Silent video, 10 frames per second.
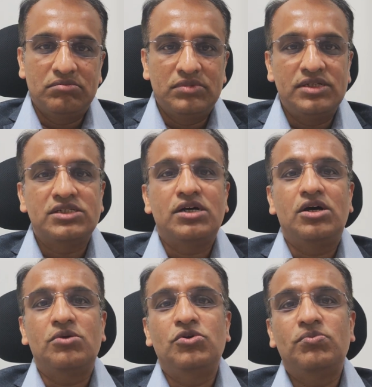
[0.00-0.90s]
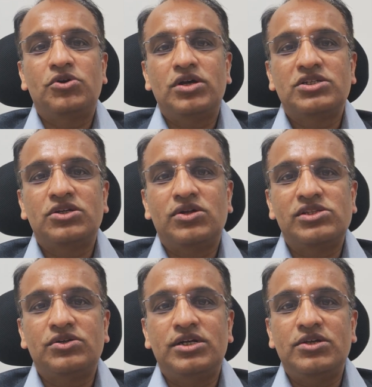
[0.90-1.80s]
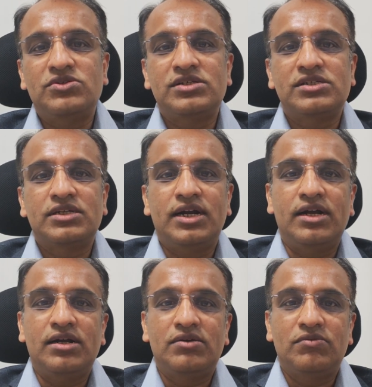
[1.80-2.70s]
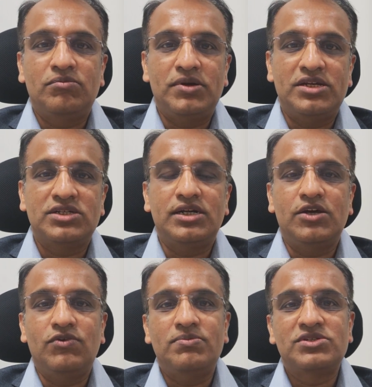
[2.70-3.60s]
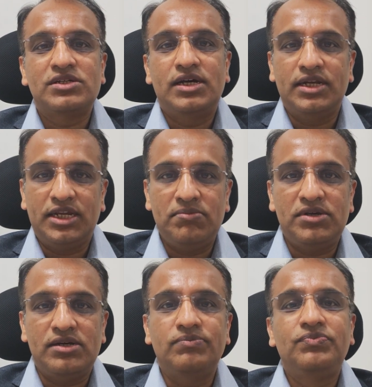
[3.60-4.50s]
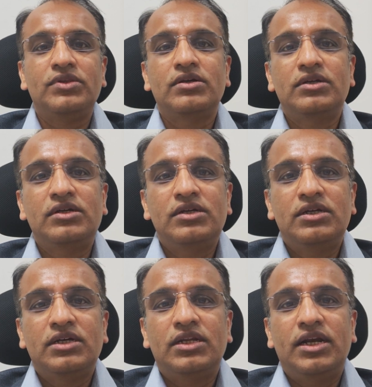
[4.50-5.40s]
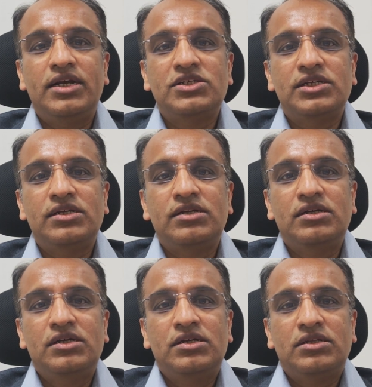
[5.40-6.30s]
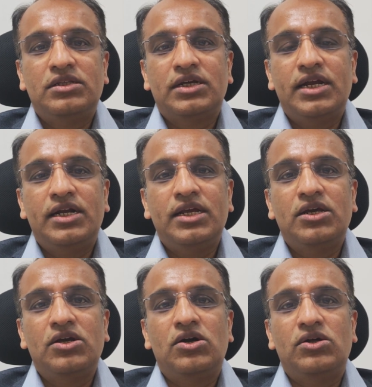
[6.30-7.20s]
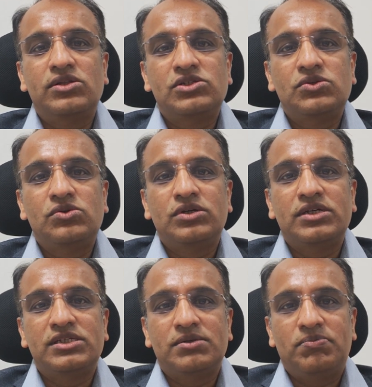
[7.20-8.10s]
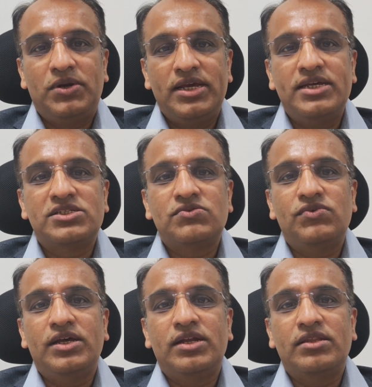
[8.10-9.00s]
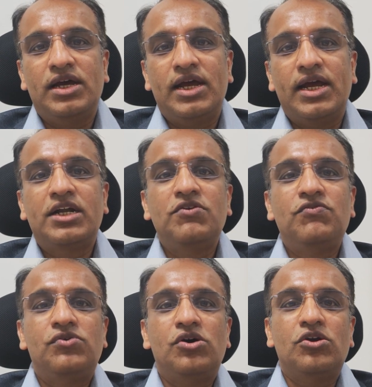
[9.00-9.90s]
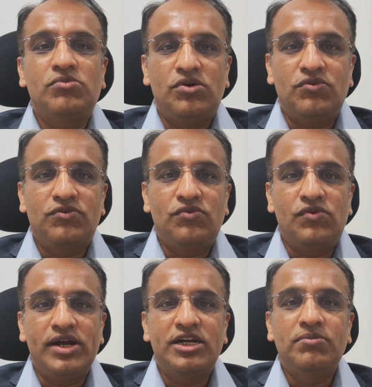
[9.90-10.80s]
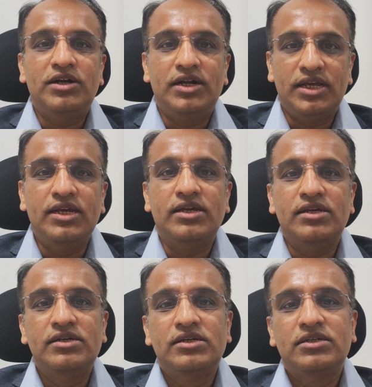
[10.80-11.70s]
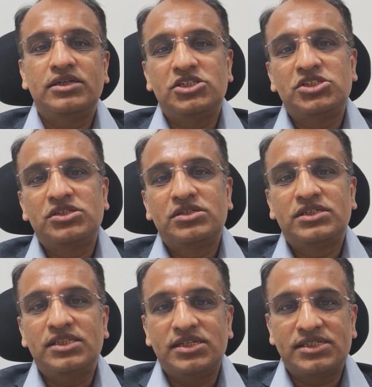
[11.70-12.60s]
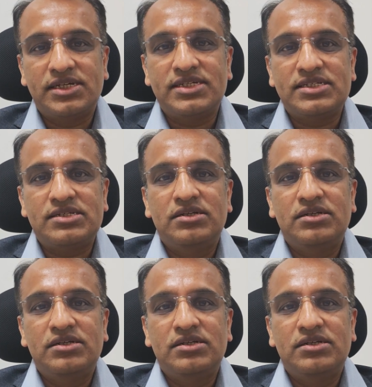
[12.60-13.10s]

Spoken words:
this hormone production also reduces and patient develops anemia. In addition, the kidney also is a place where the active form of vitamin D is synthesized.